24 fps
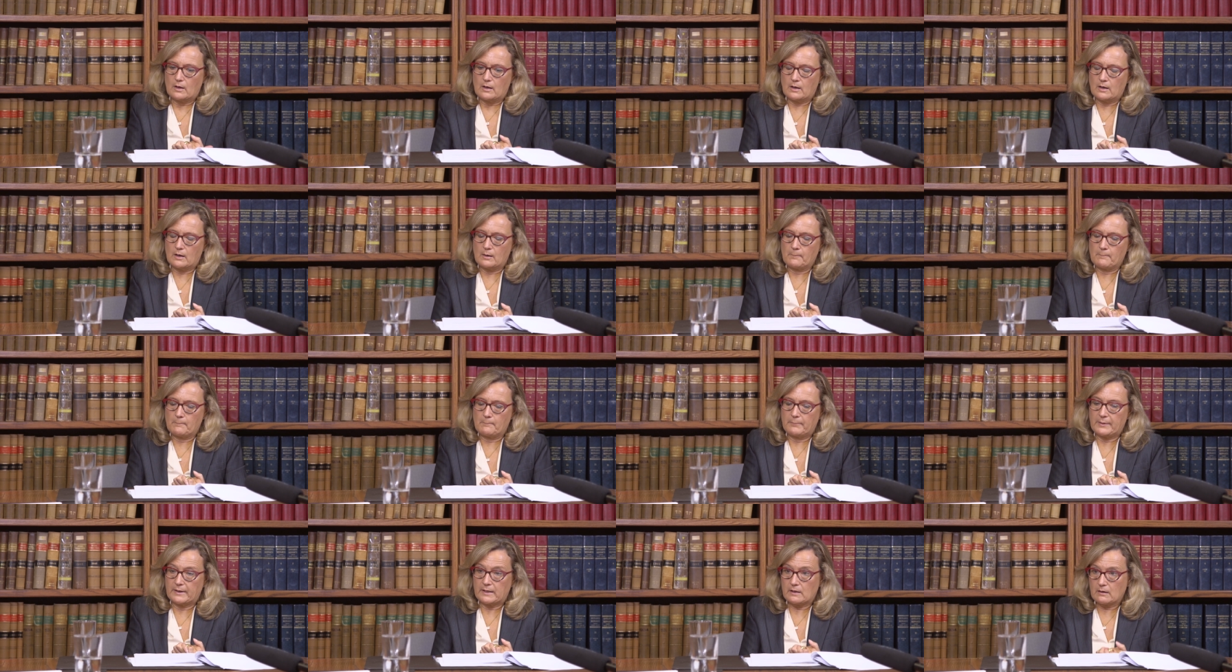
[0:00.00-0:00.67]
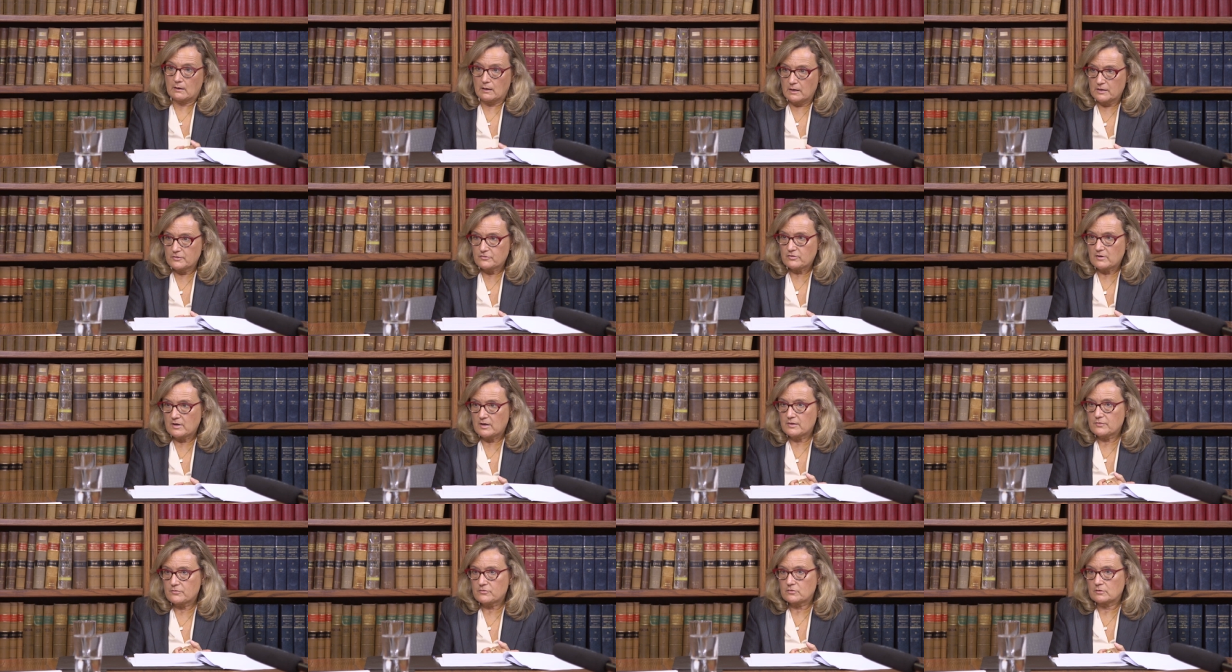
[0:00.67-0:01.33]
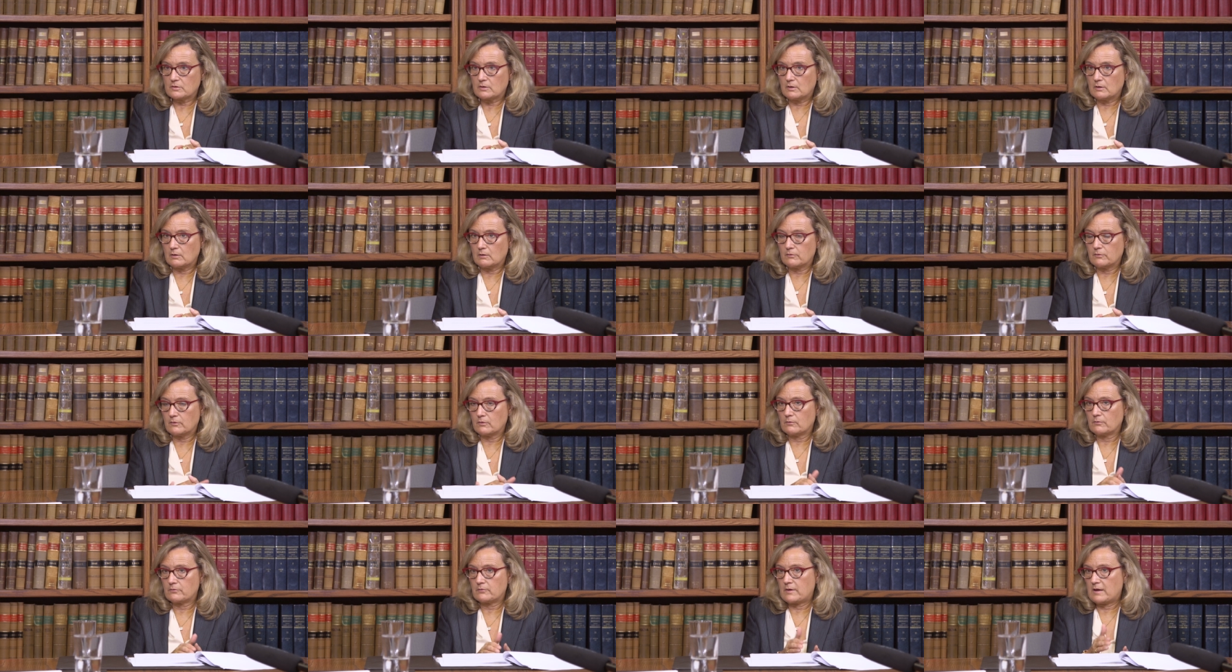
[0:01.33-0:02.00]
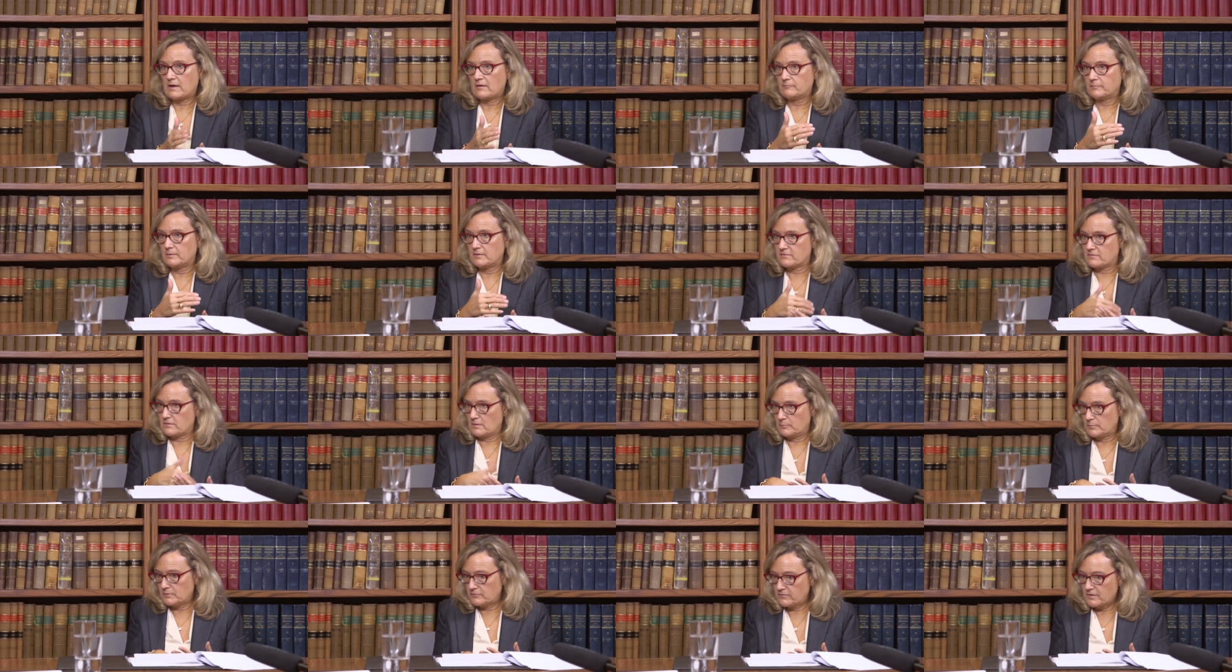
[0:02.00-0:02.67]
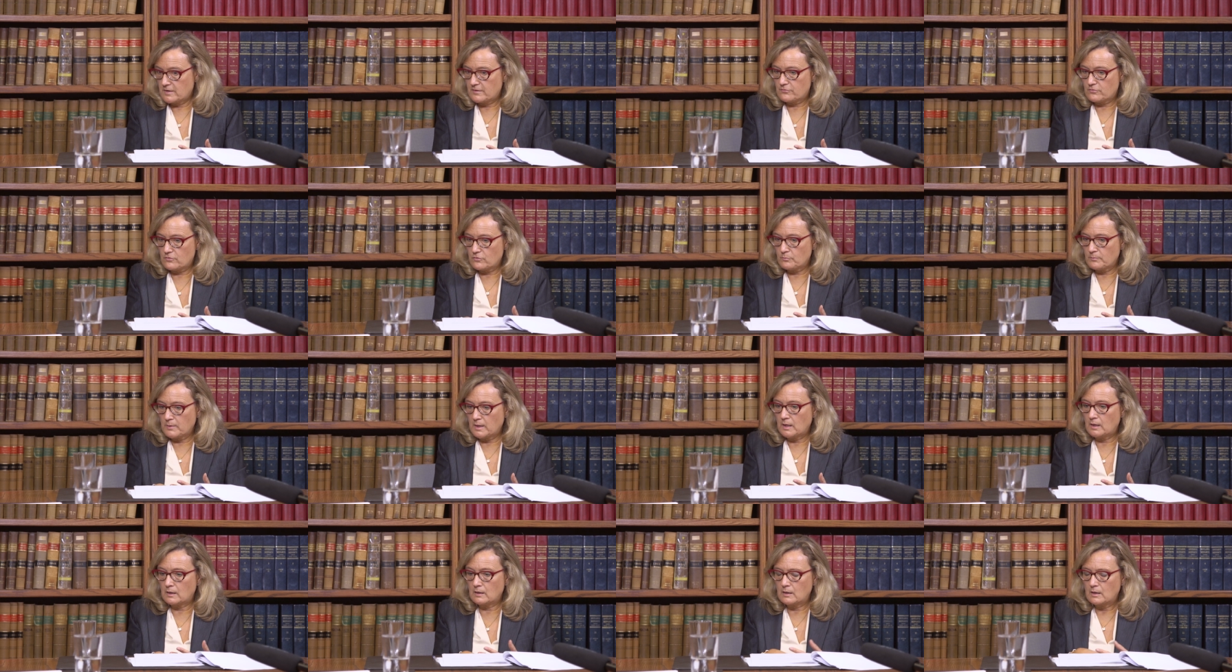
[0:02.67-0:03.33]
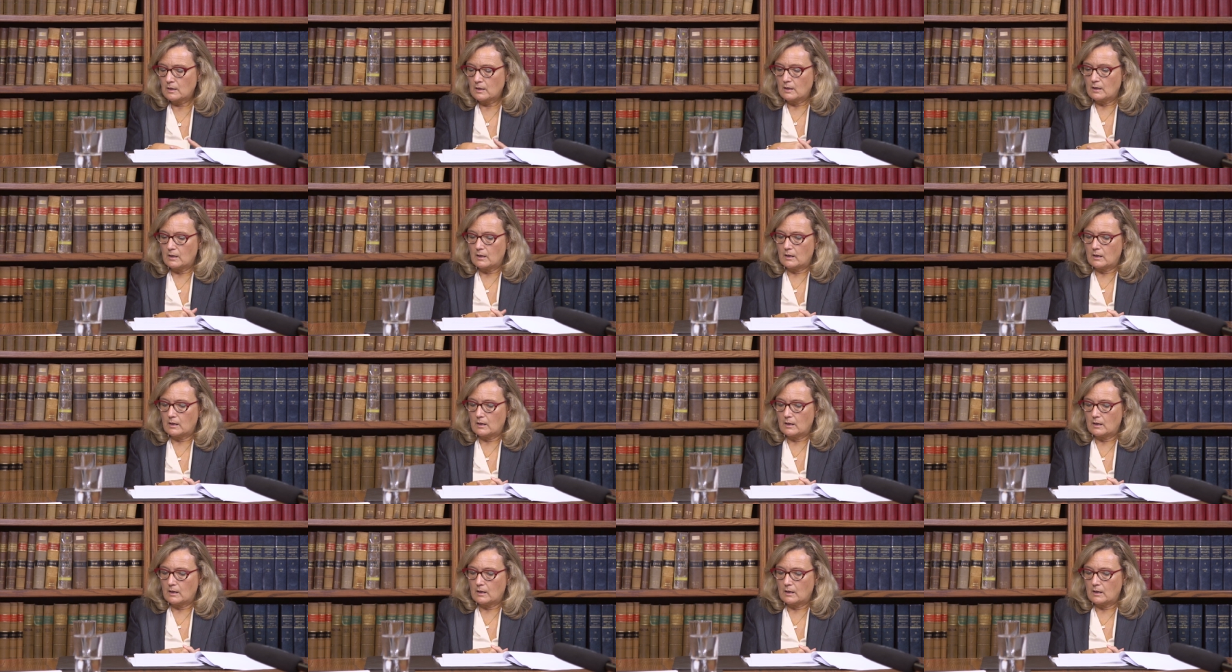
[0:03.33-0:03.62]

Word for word: Um, by contrast, although there have been some advances made,